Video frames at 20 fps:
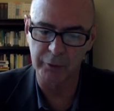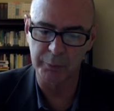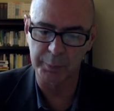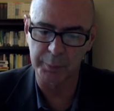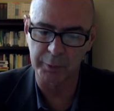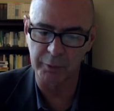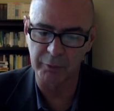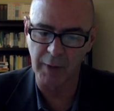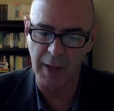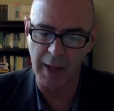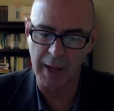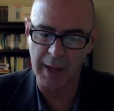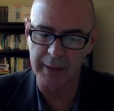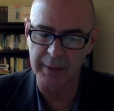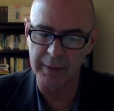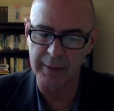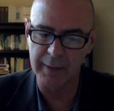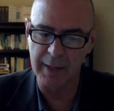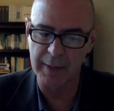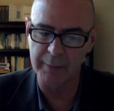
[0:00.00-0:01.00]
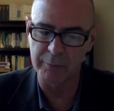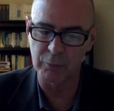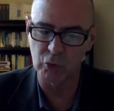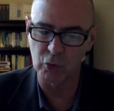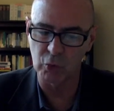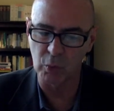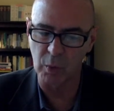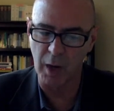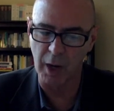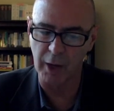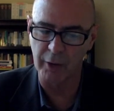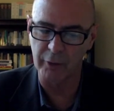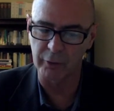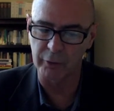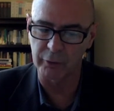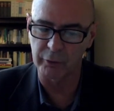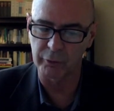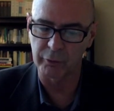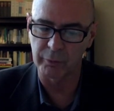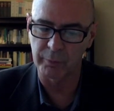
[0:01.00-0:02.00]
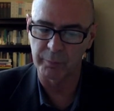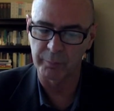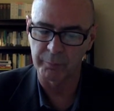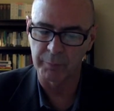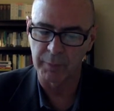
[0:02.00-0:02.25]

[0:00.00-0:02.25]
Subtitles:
provide them to others,